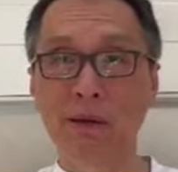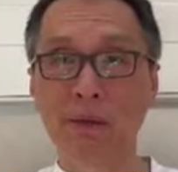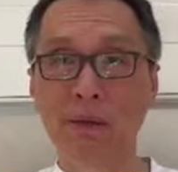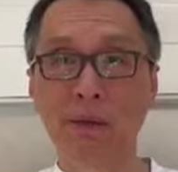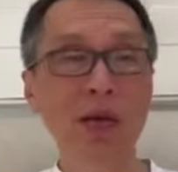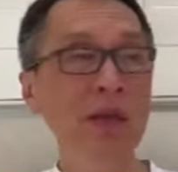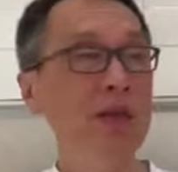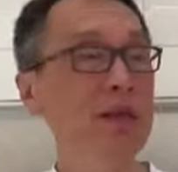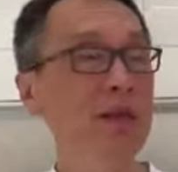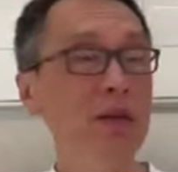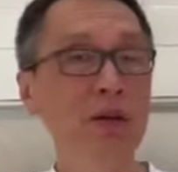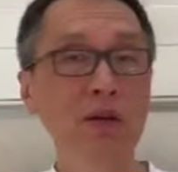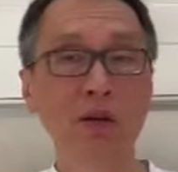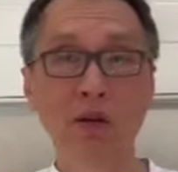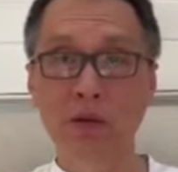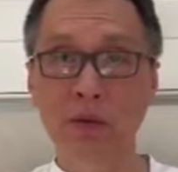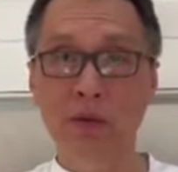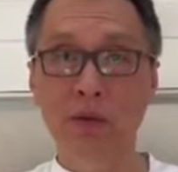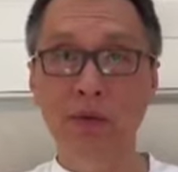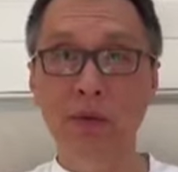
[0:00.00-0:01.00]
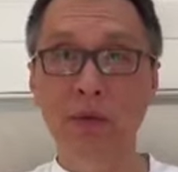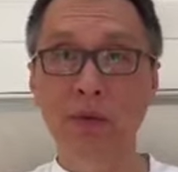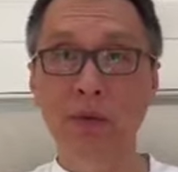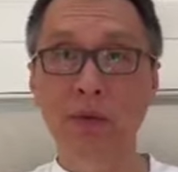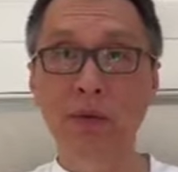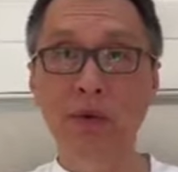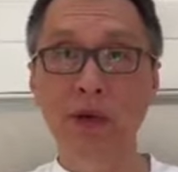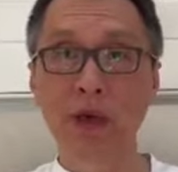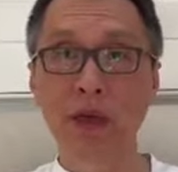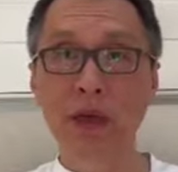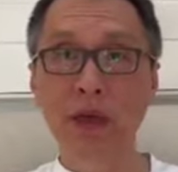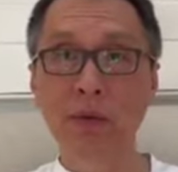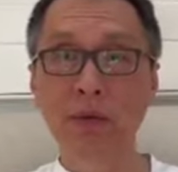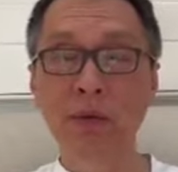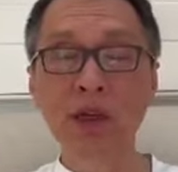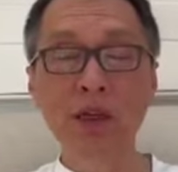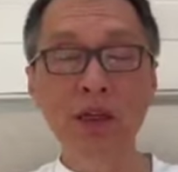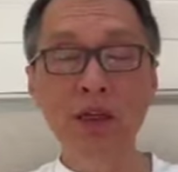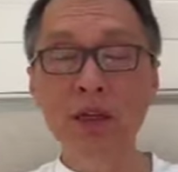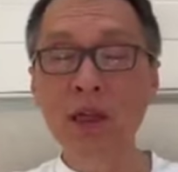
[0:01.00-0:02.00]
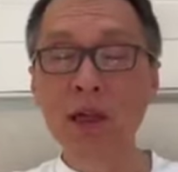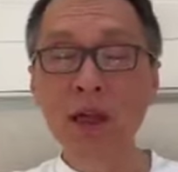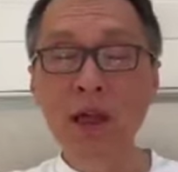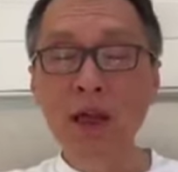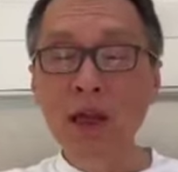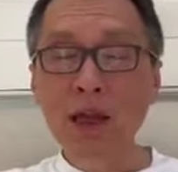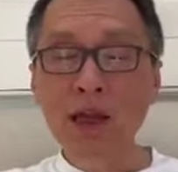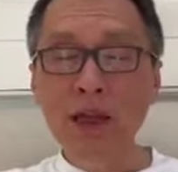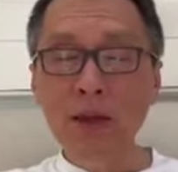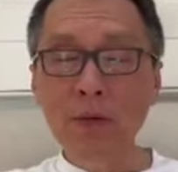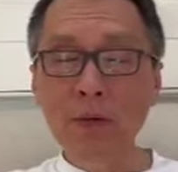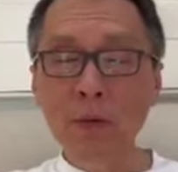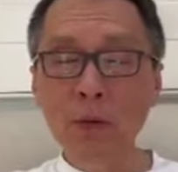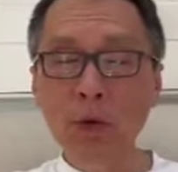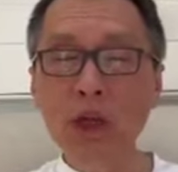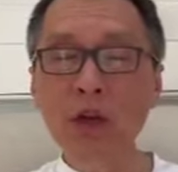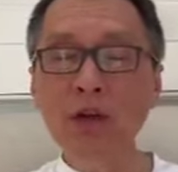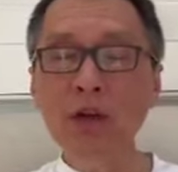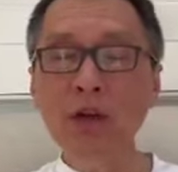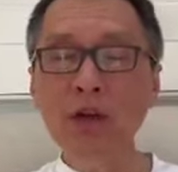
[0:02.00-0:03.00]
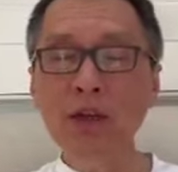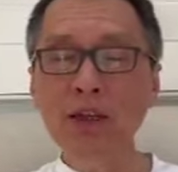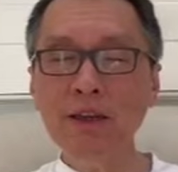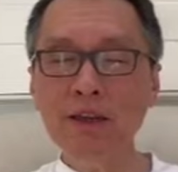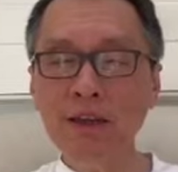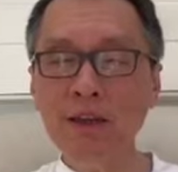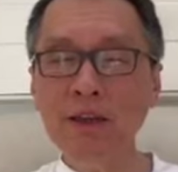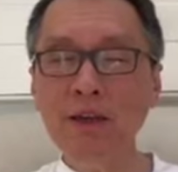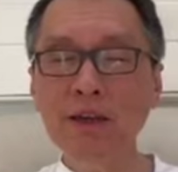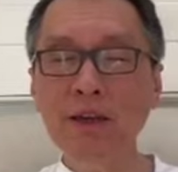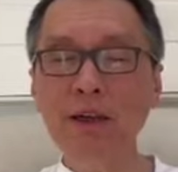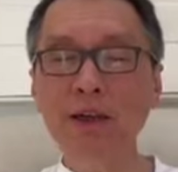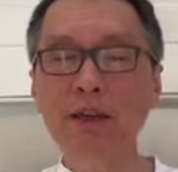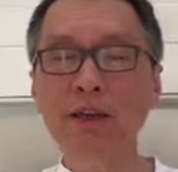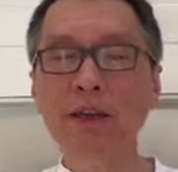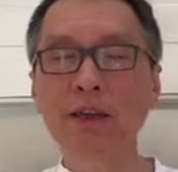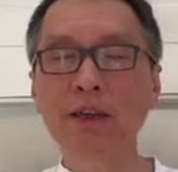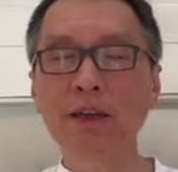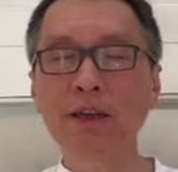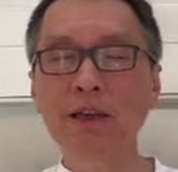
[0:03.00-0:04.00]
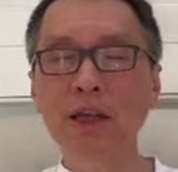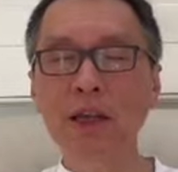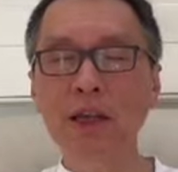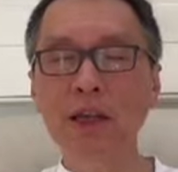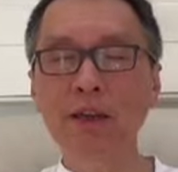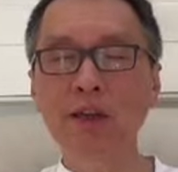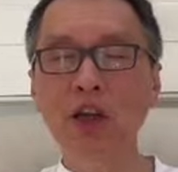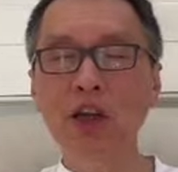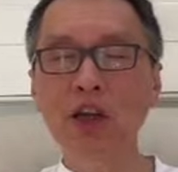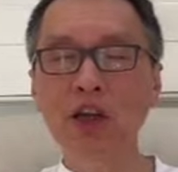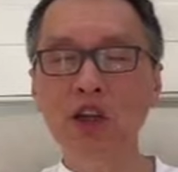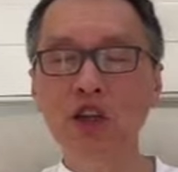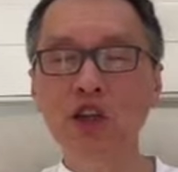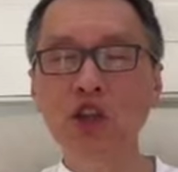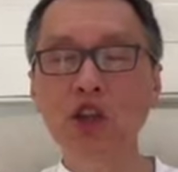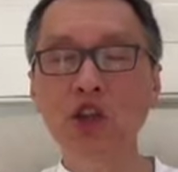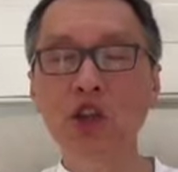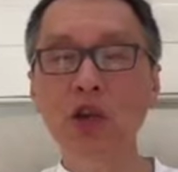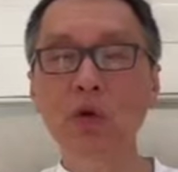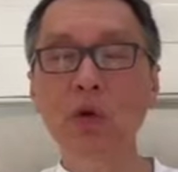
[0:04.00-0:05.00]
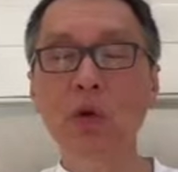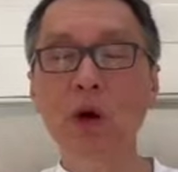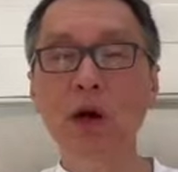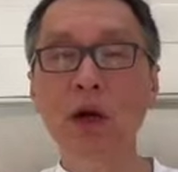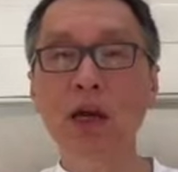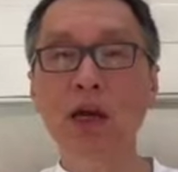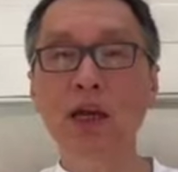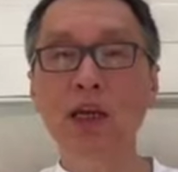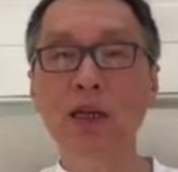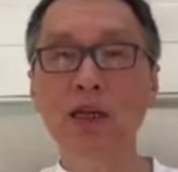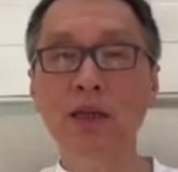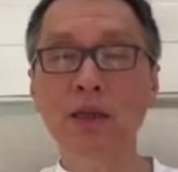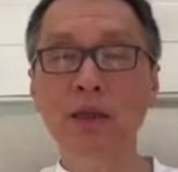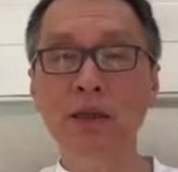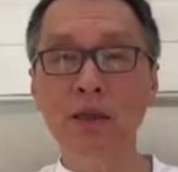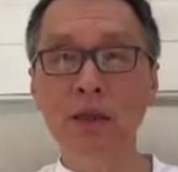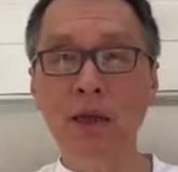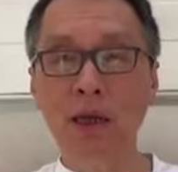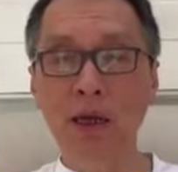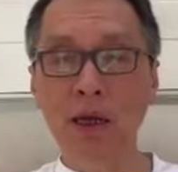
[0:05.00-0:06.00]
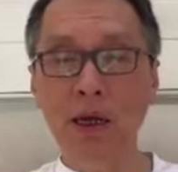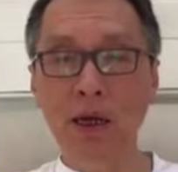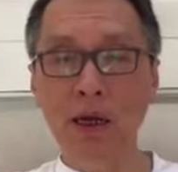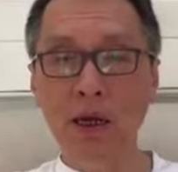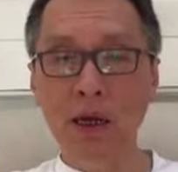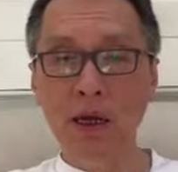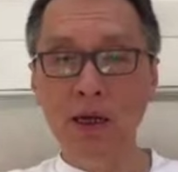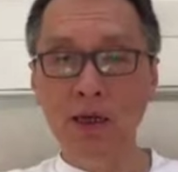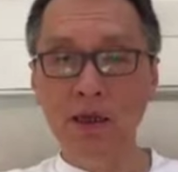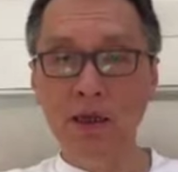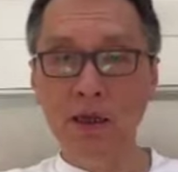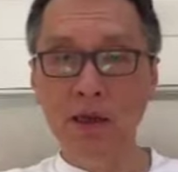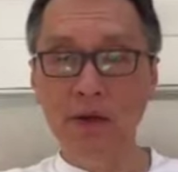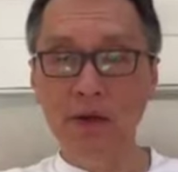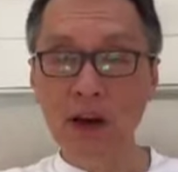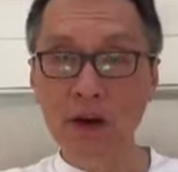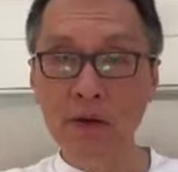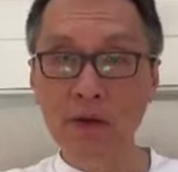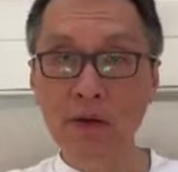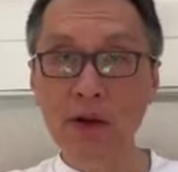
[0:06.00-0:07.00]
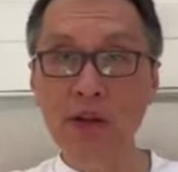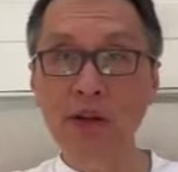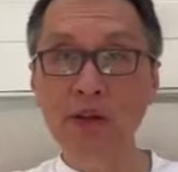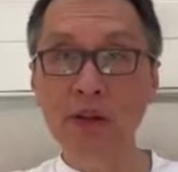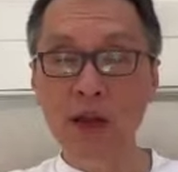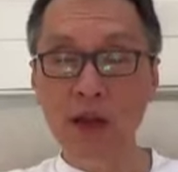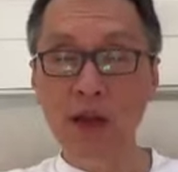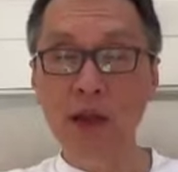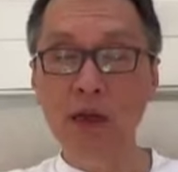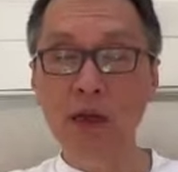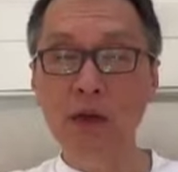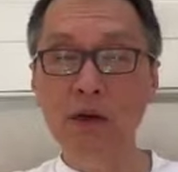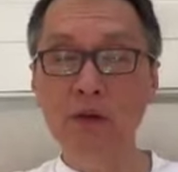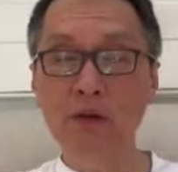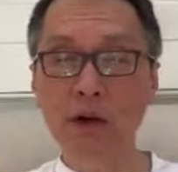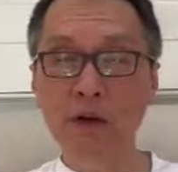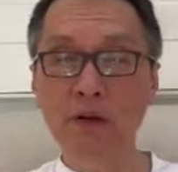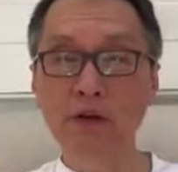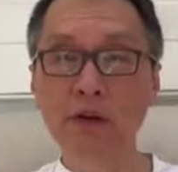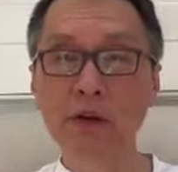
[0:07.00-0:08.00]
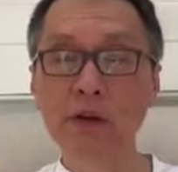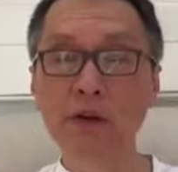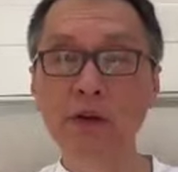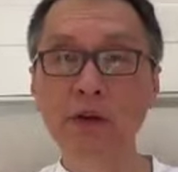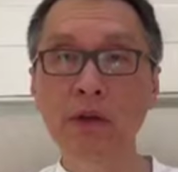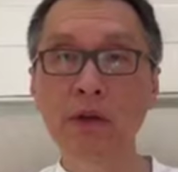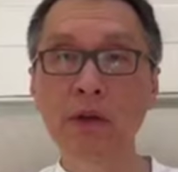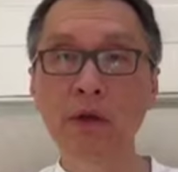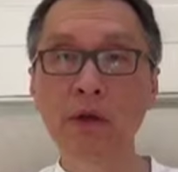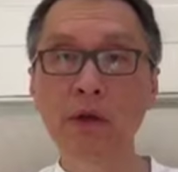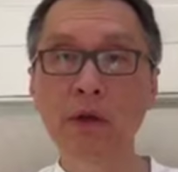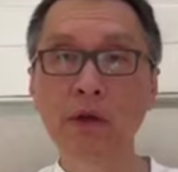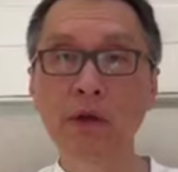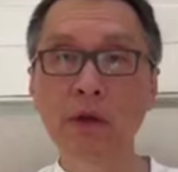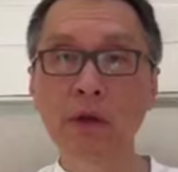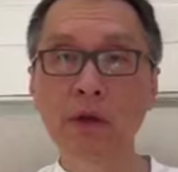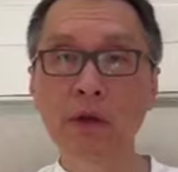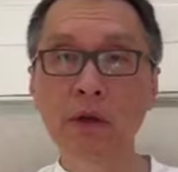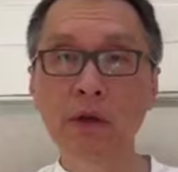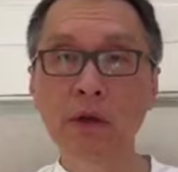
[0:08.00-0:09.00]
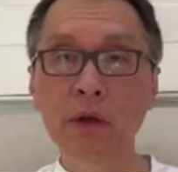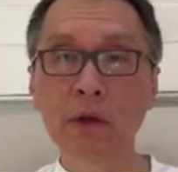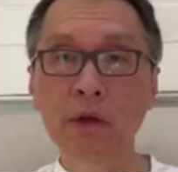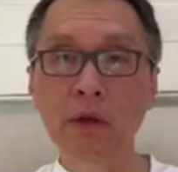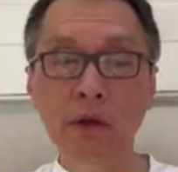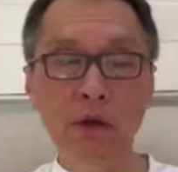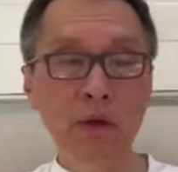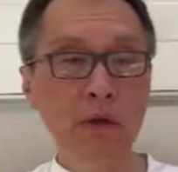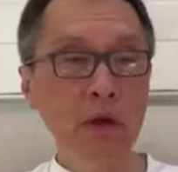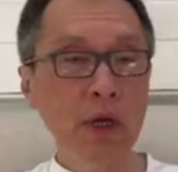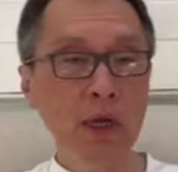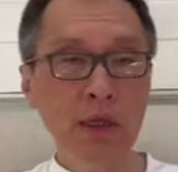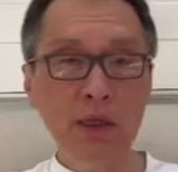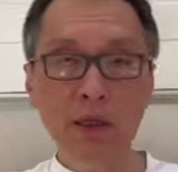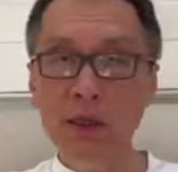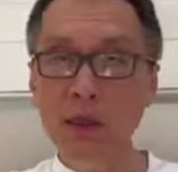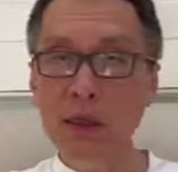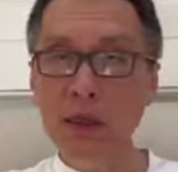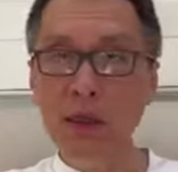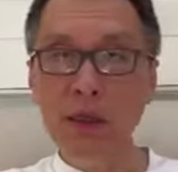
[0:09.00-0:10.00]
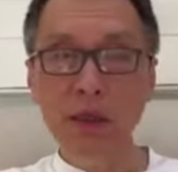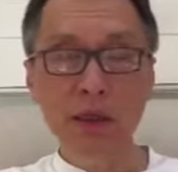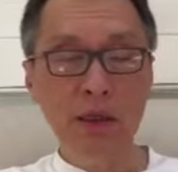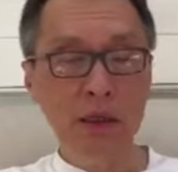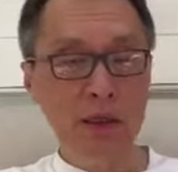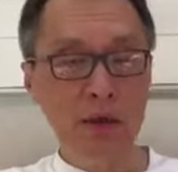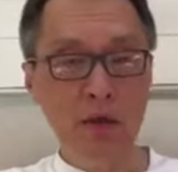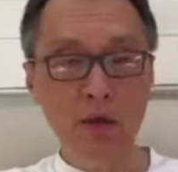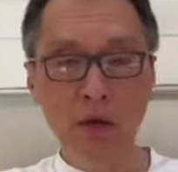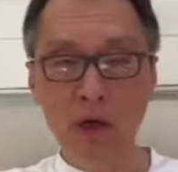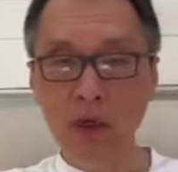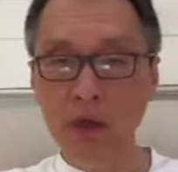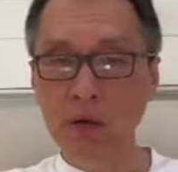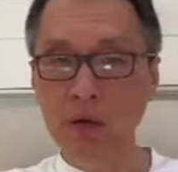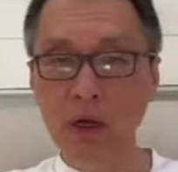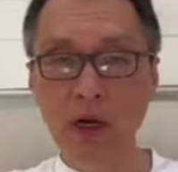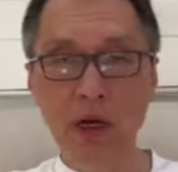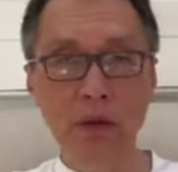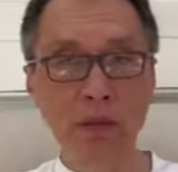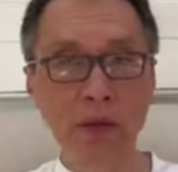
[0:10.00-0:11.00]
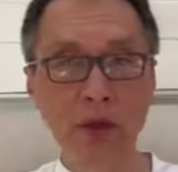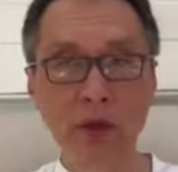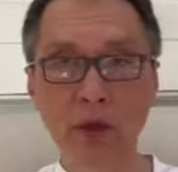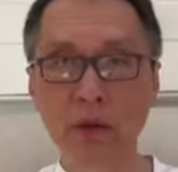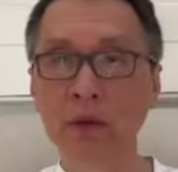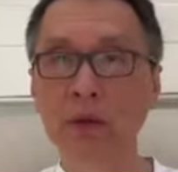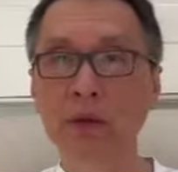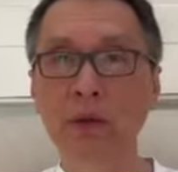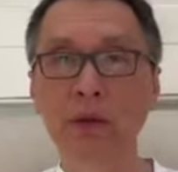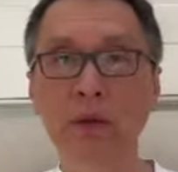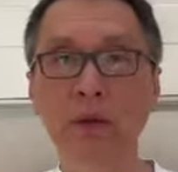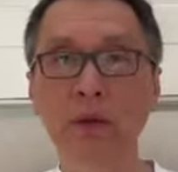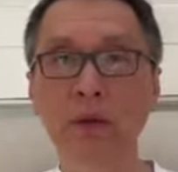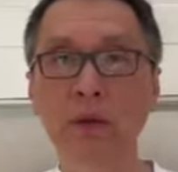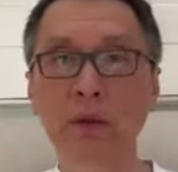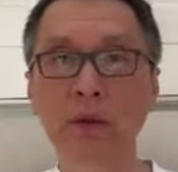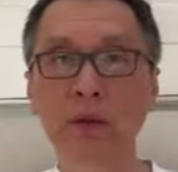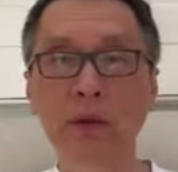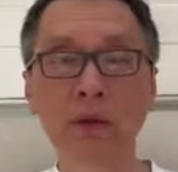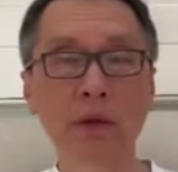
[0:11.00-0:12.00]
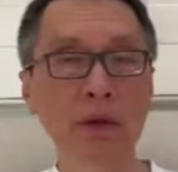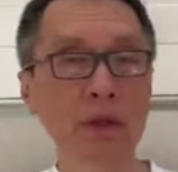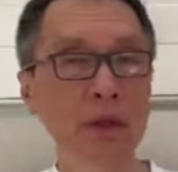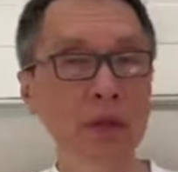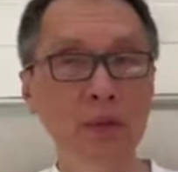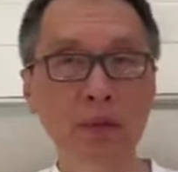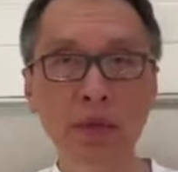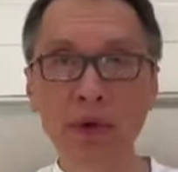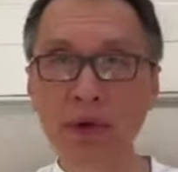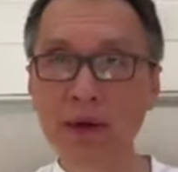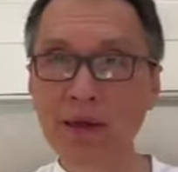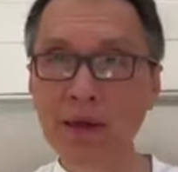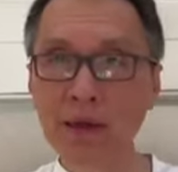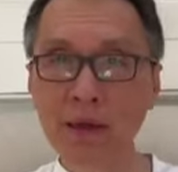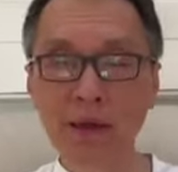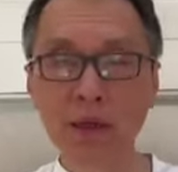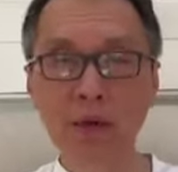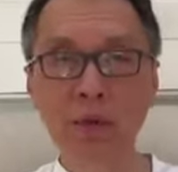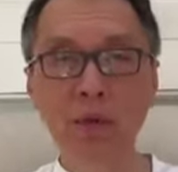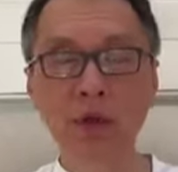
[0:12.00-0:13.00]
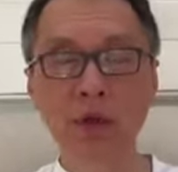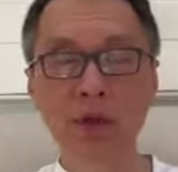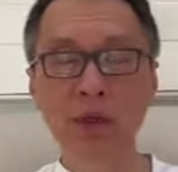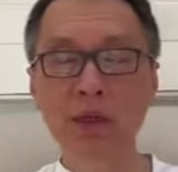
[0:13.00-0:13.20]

Months ago, okay? Because if we really seriously take General Qi Guang as, uh, as a reference, technical reference, you can see this is going to come in. It's predictable.